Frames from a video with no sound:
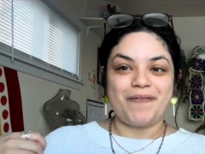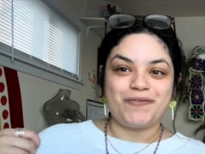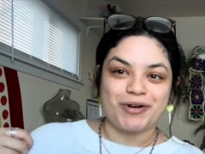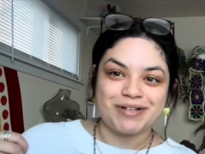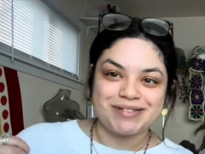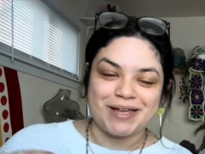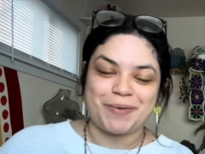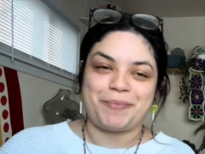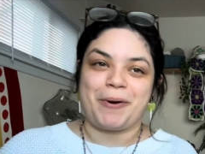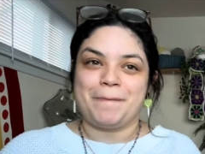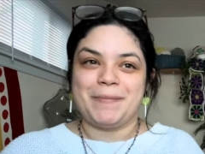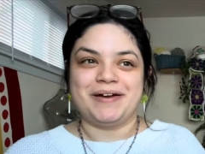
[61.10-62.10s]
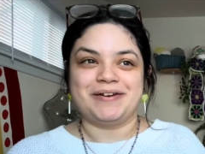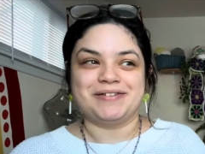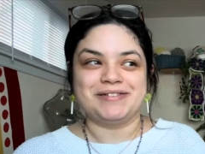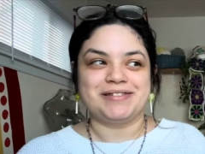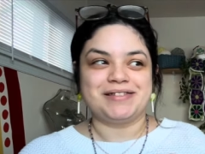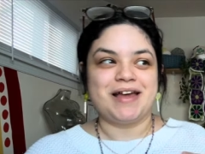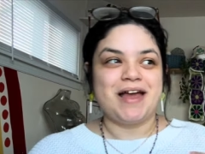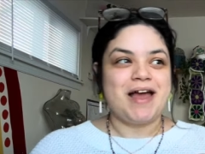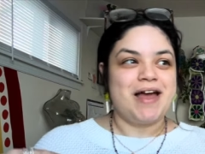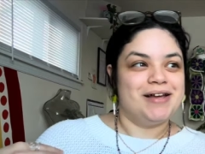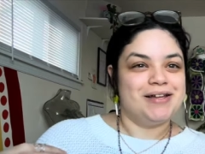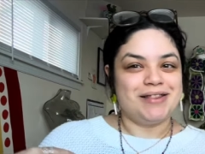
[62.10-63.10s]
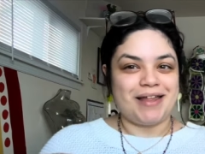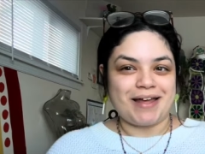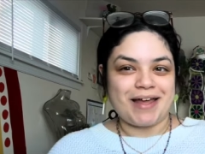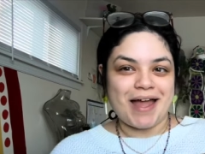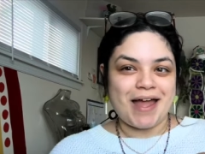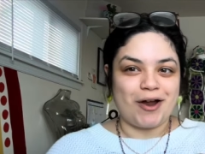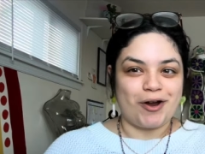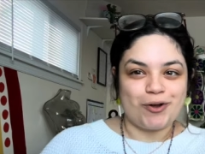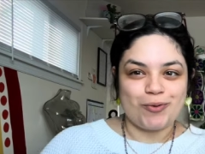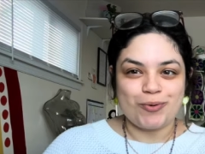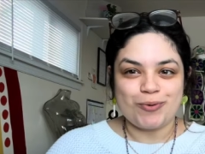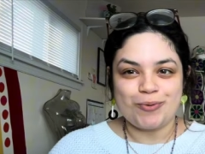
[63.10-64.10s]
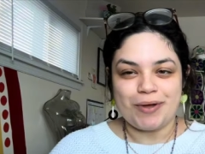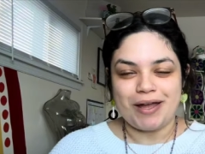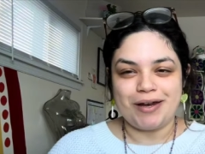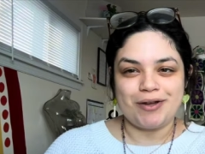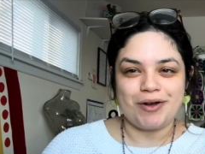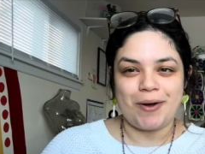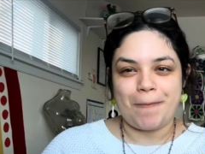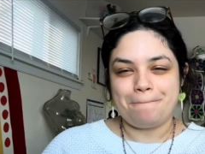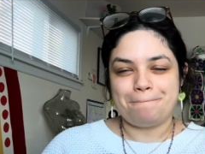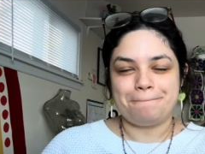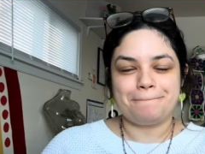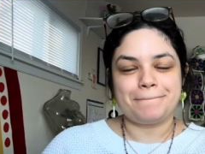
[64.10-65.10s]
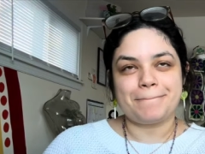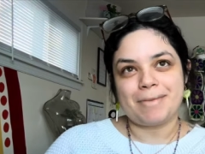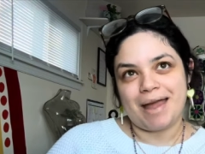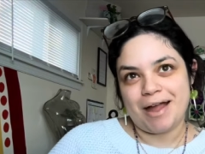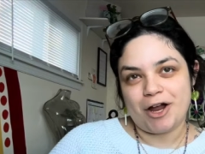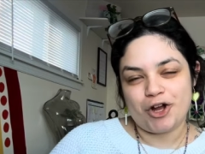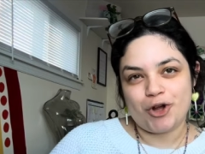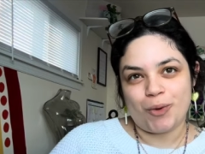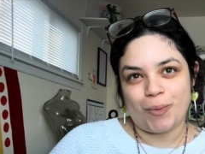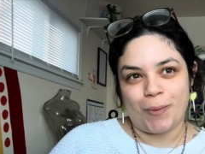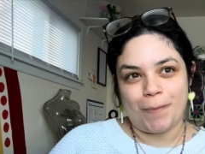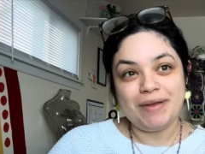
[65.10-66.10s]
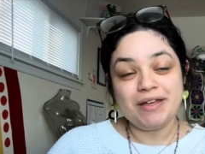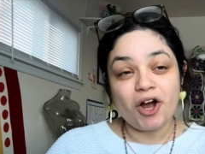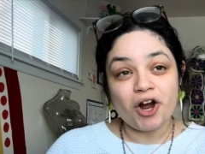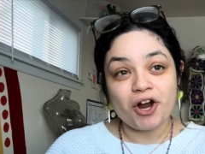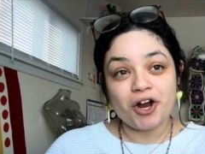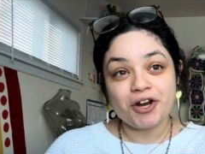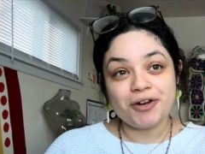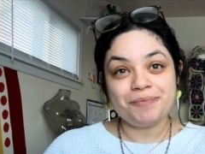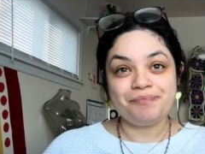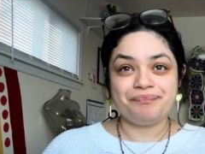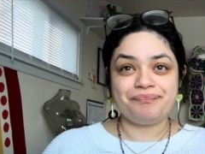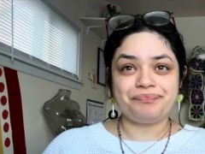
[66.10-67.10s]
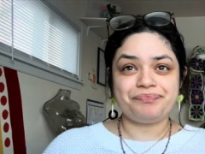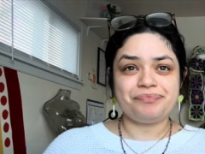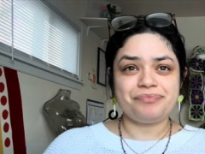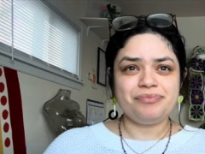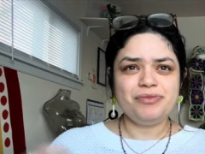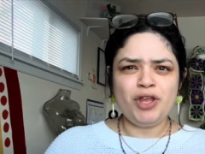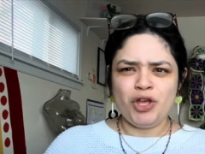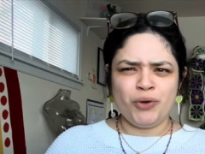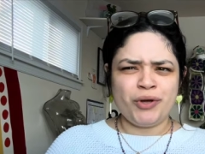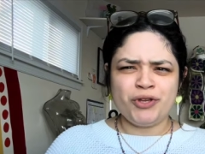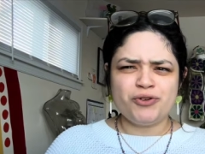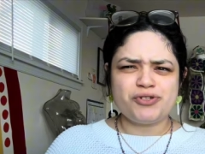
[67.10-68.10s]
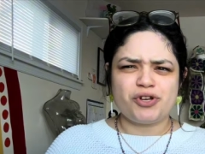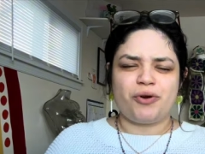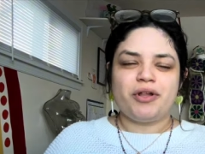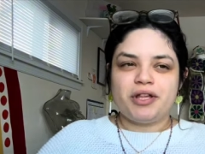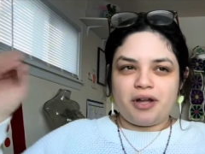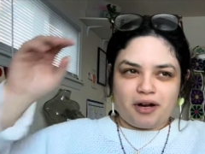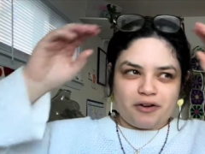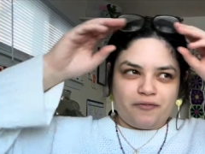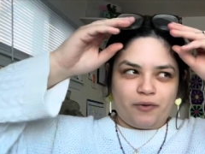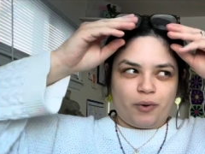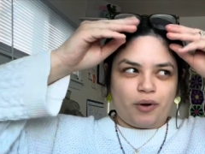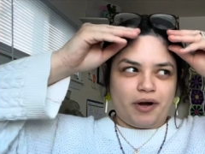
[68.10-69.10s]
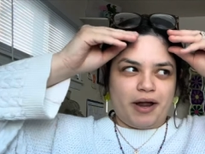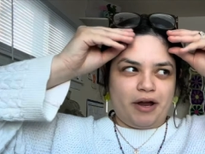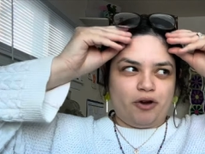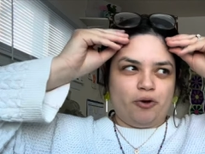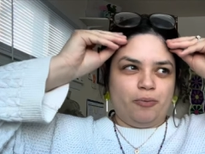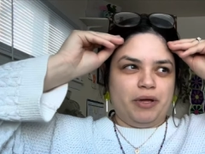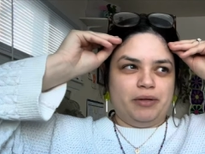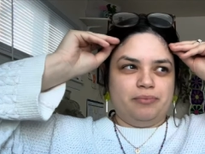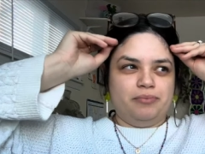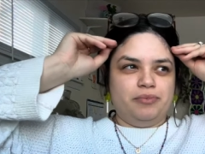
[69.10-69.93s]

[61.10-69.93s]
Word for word: first like Premier's like air groom in air yarn. You can use acrylic yarn for amigurumi